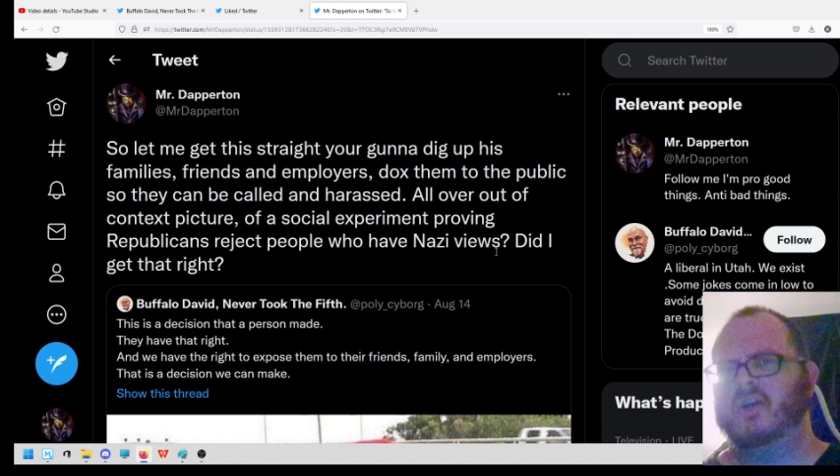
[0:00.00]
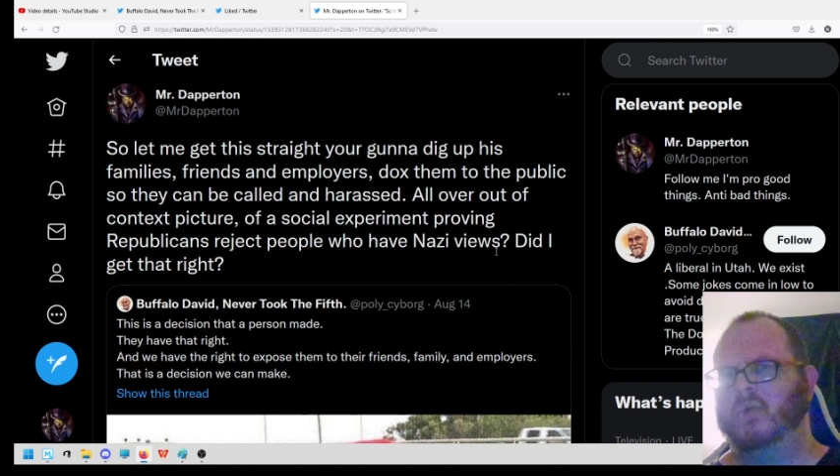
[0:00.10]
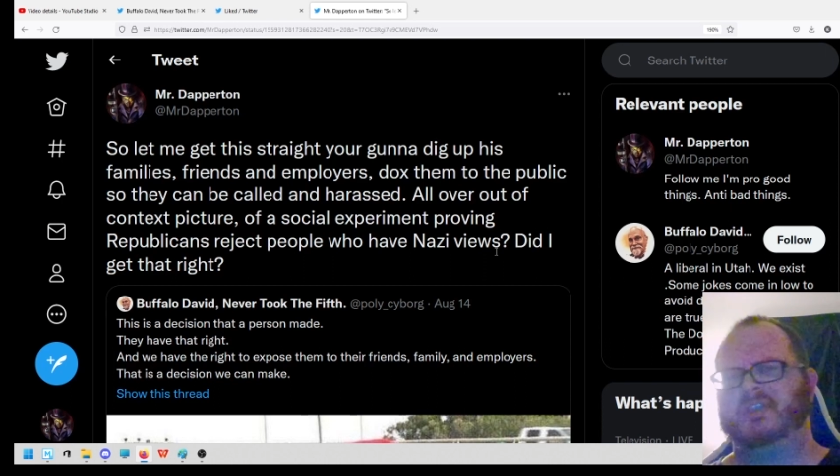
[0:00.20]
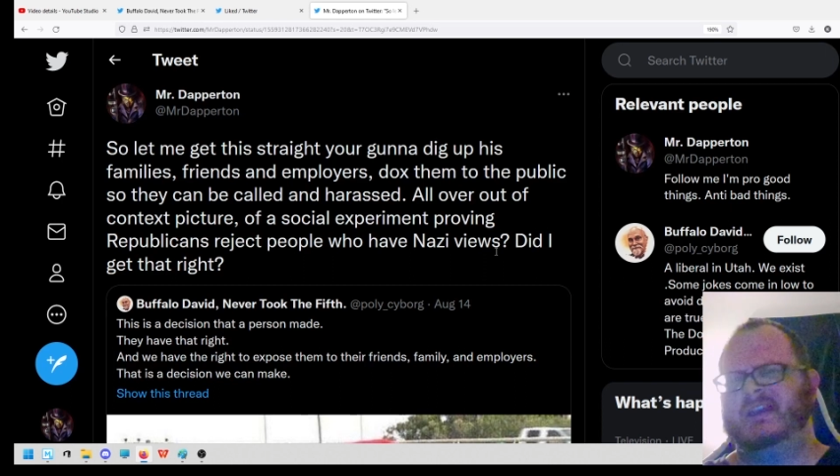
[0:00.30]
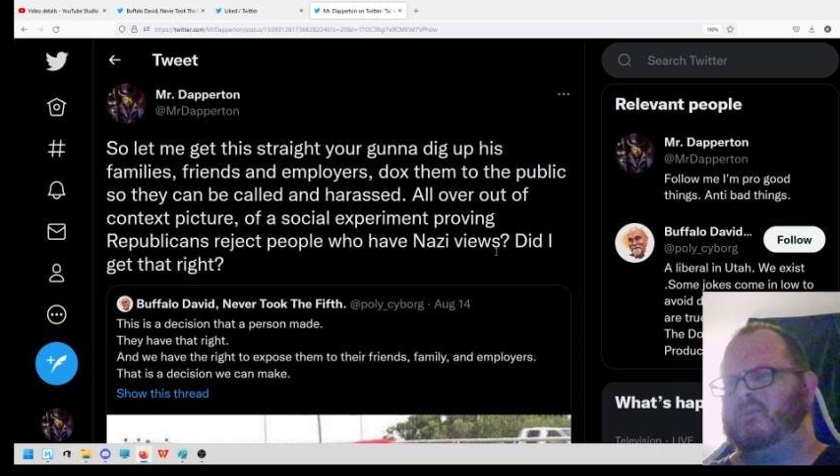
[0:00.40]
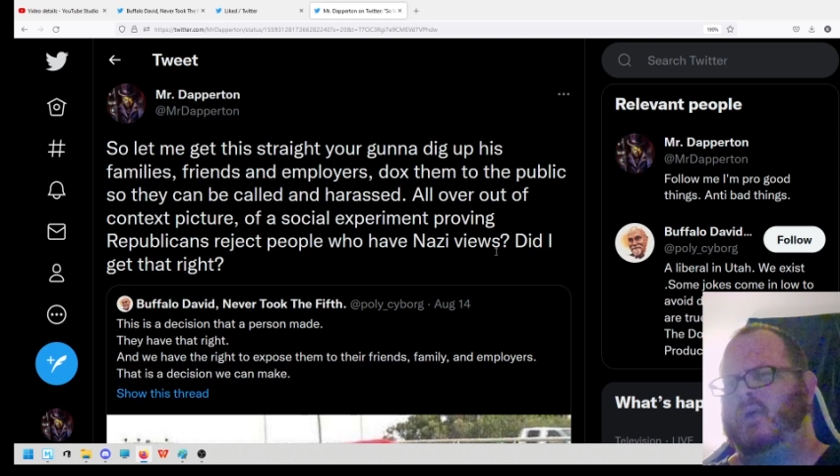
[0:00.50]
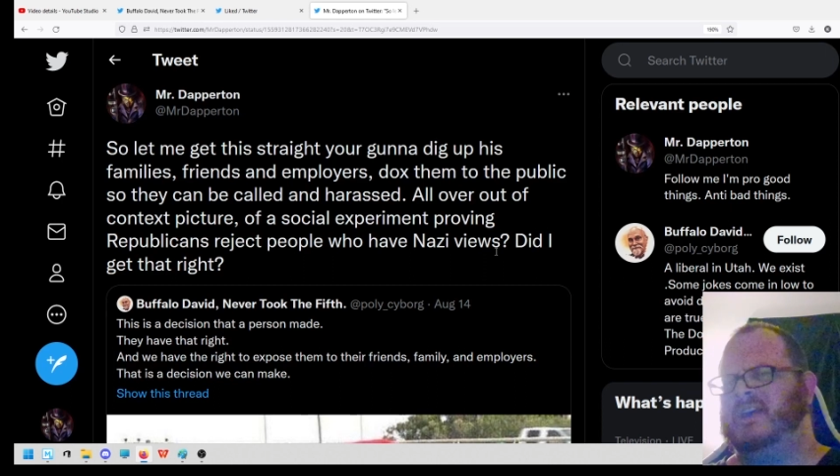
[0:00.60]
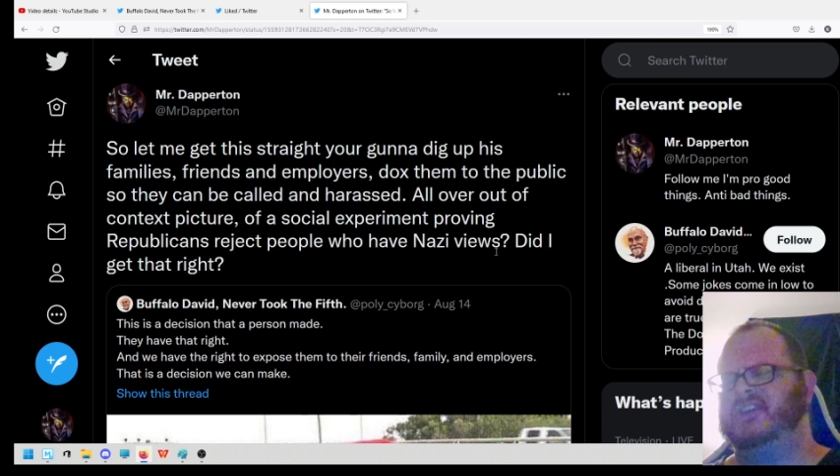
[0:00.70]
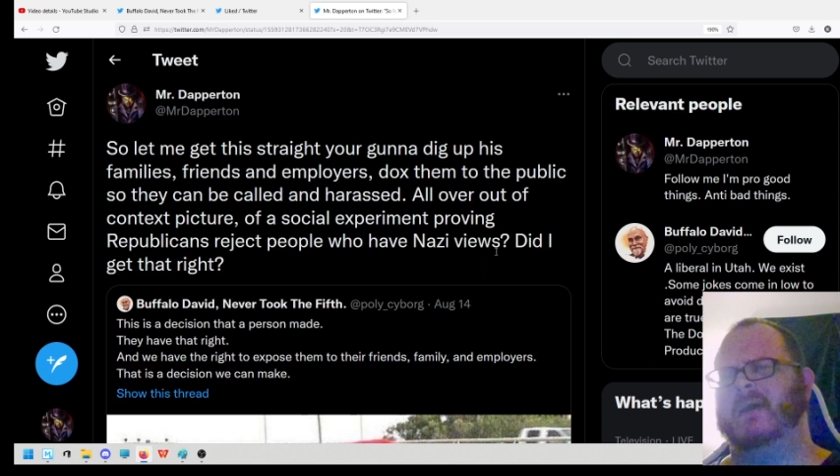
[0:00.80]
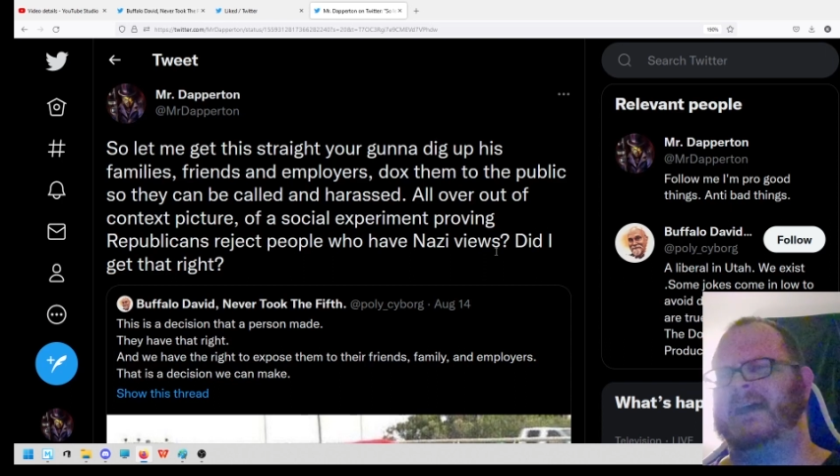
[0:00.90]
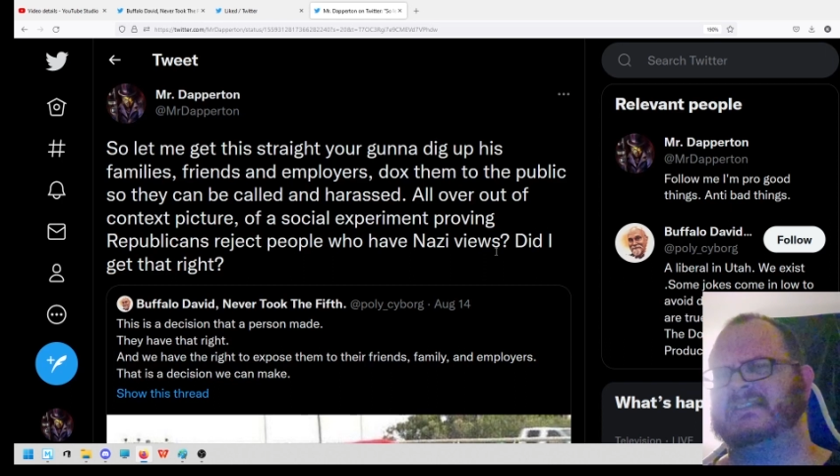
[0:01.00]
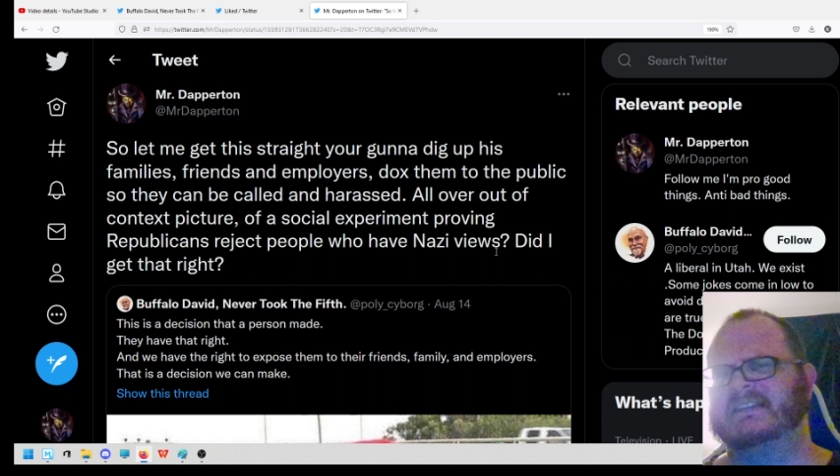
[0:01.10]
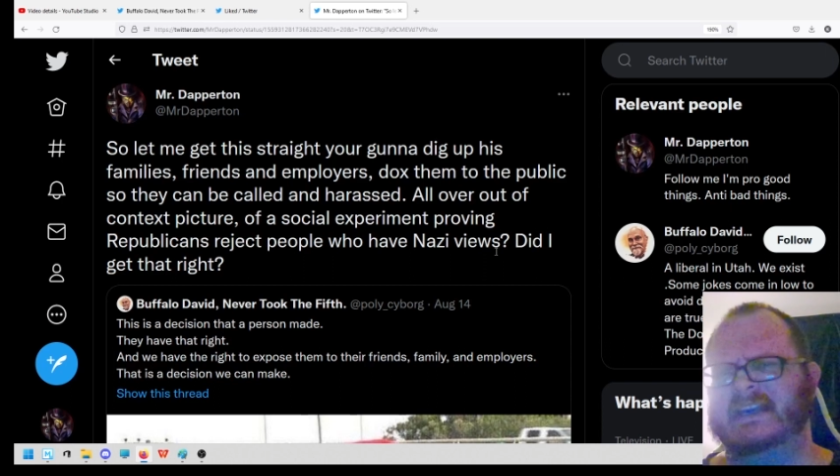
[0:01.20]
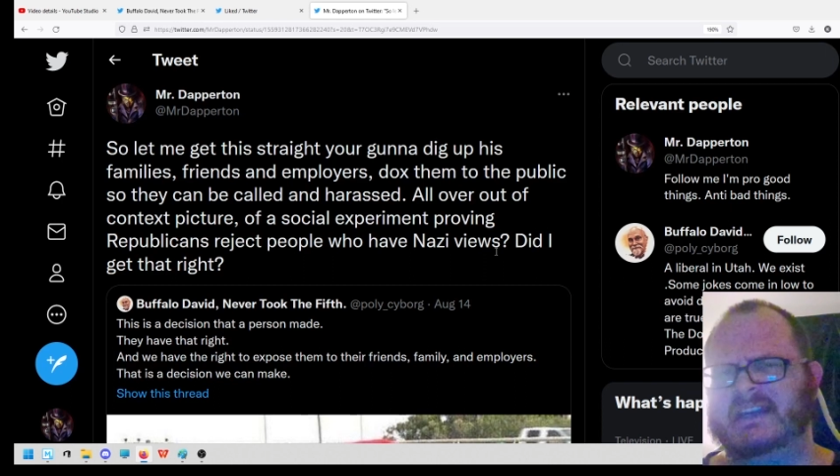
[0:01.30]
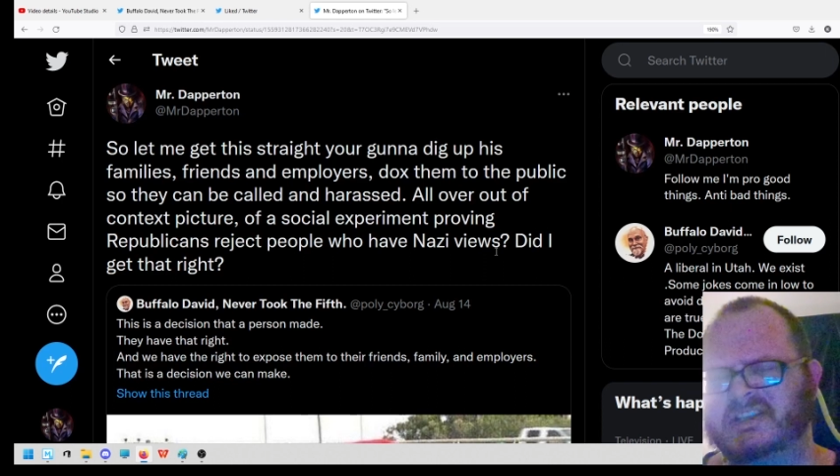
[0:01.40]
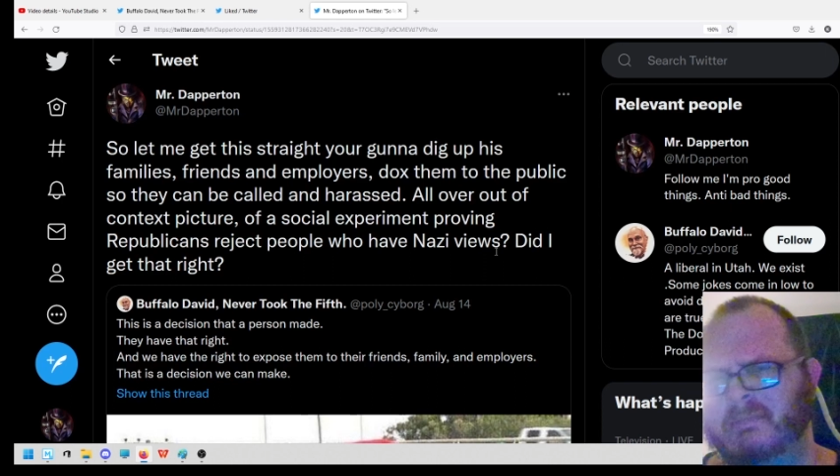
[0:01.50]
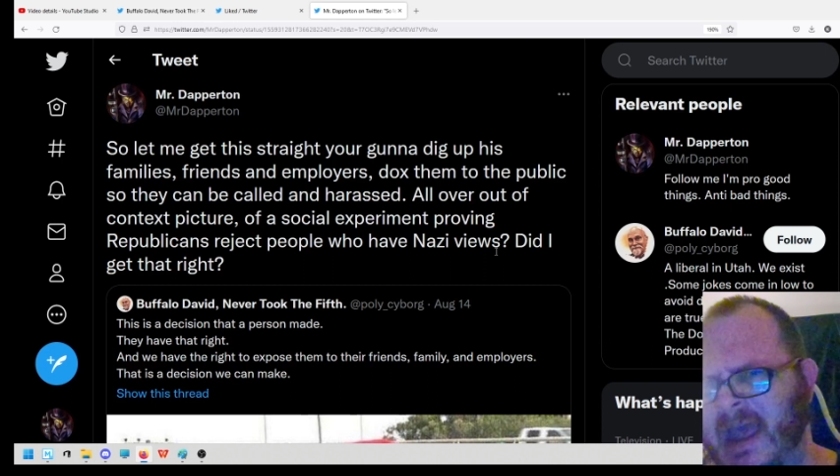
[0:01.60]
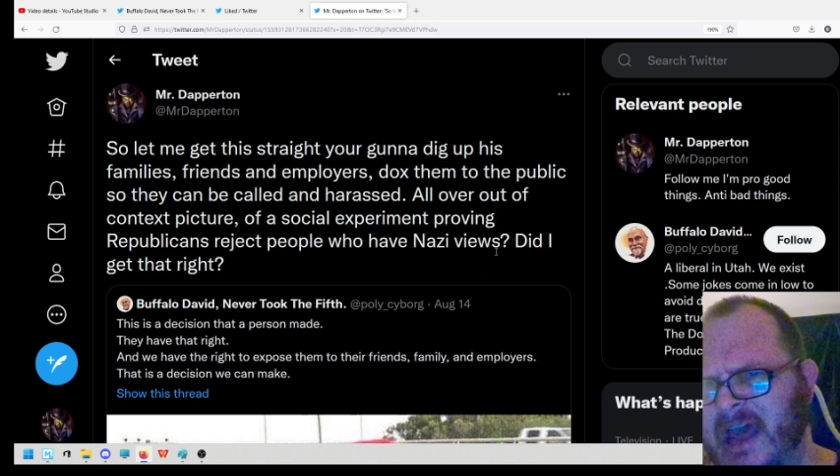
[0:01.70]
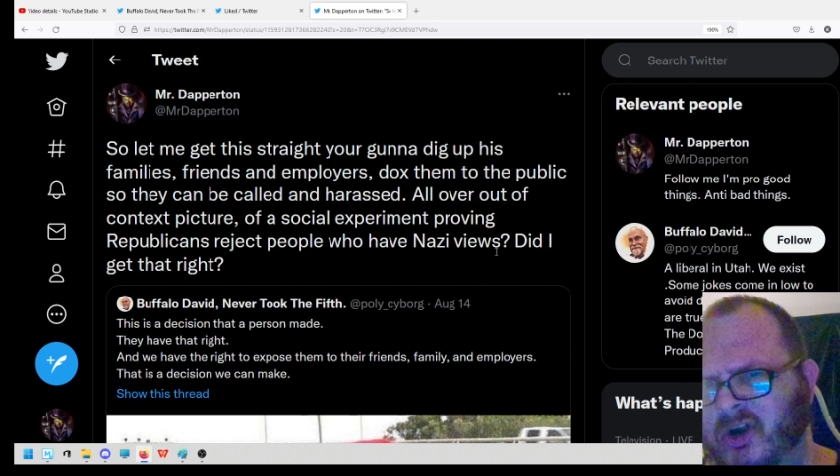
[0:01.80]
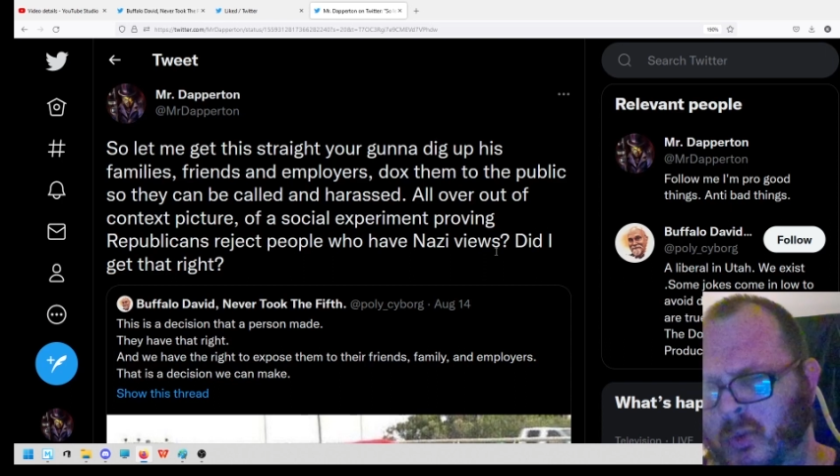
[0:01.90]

well, then what you have to say doesn't matter,